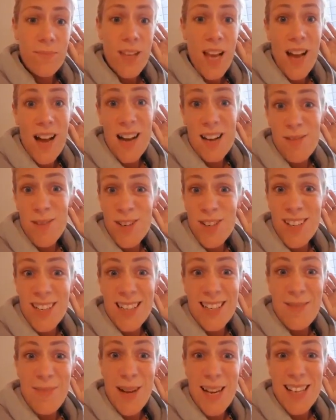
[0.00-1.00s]

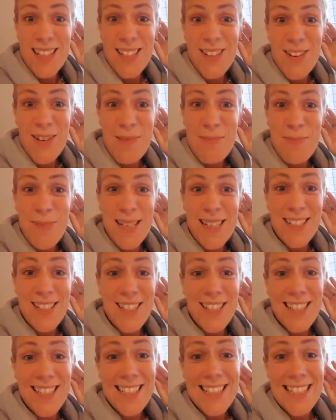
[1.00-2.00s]
Ironically, Maya's not in bed
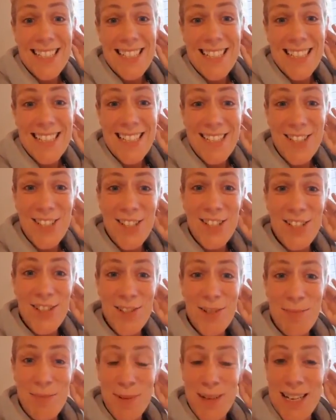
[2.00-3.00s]
yet, you see, and she
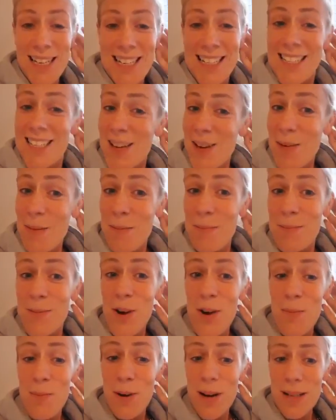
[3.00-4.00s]
should be. So I'm
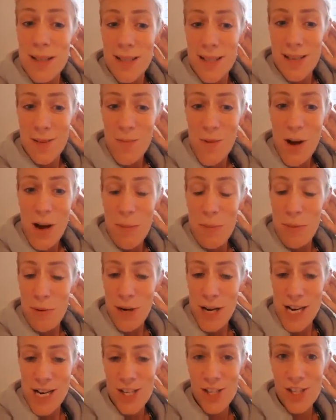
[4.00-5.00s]
not practicing what I
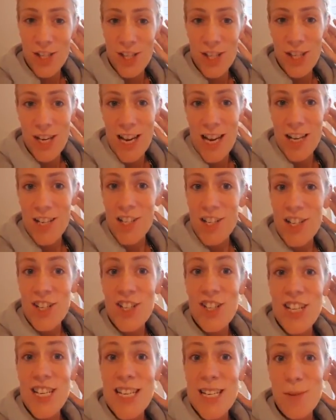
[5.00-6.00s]
preach, and because
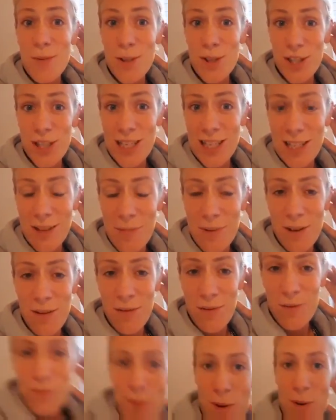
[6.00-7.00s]
she is watching a little bit of
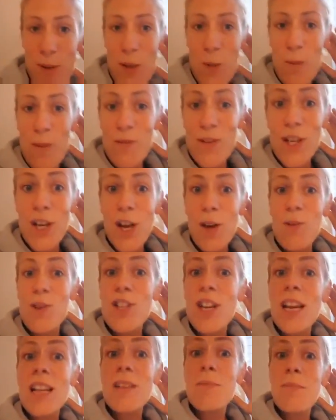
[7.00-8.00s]
football, so we've
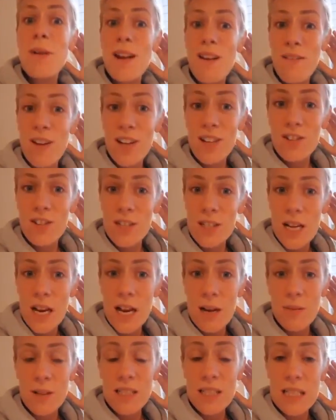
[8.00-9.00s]
negotiated a bit of extra
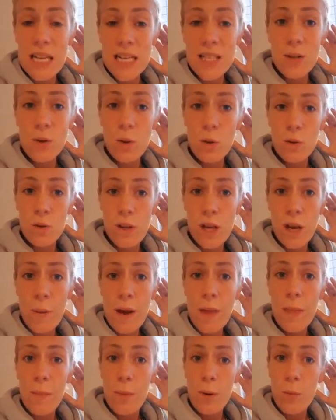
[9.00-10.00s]
time because Dad's also
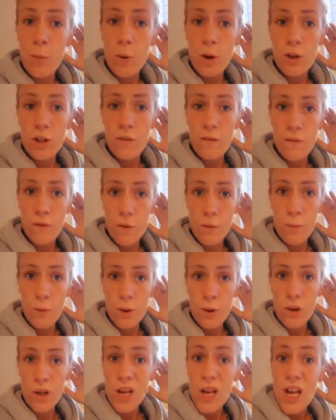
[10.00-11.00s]
at the pub watching
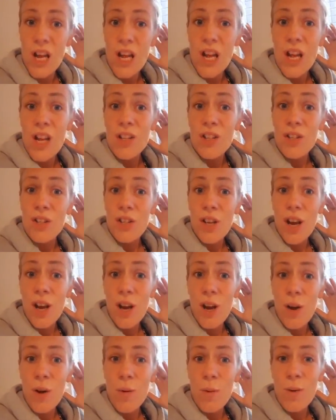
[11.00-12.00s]
football.
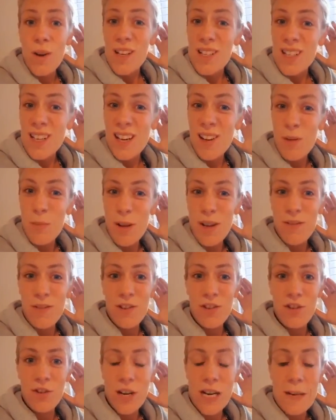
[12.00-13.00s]
So it's a little bit of a
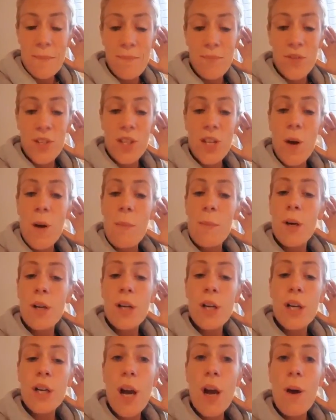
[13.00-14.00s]
treat. So I'm going
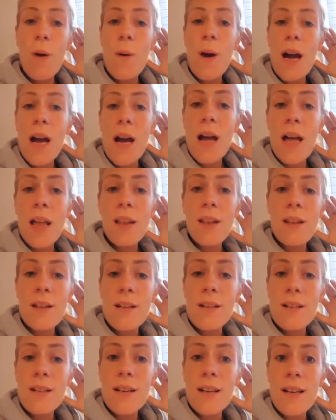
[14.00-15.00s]
to go
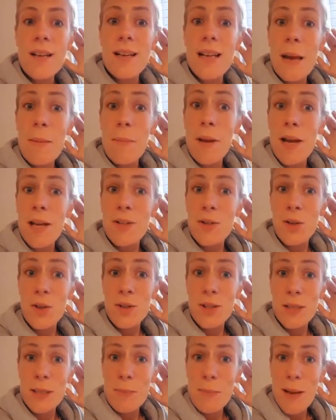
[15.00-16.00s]
and get my
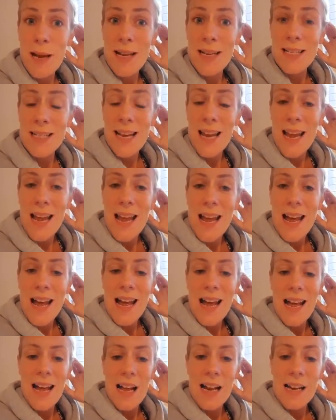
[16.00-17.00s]
daughter to bed
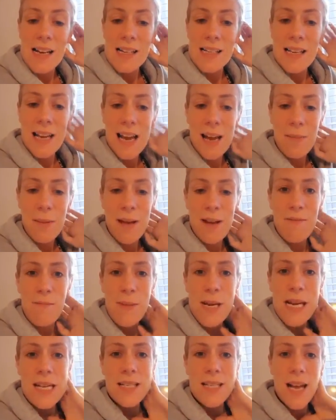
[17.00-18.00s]
and get a bit of
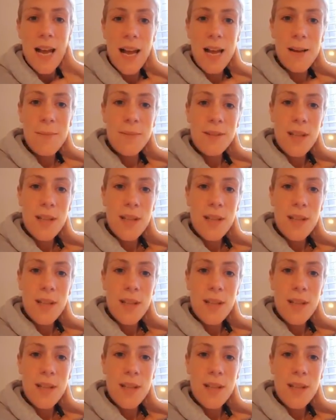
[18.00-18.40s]
me time.